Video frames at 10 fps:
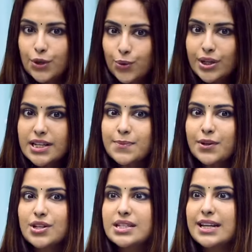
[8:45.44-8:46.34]
curious
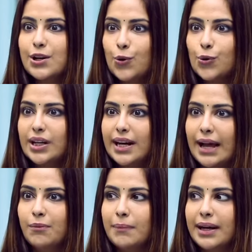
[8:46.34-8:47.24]
because they know that
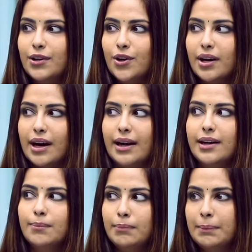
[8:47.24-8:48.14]
I might not
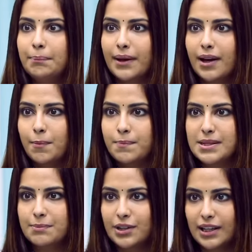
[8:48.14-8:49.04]
randomly pick
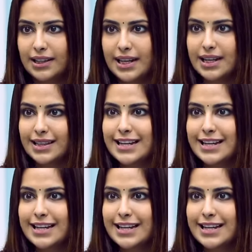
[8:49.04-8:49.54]
up something. Exactly.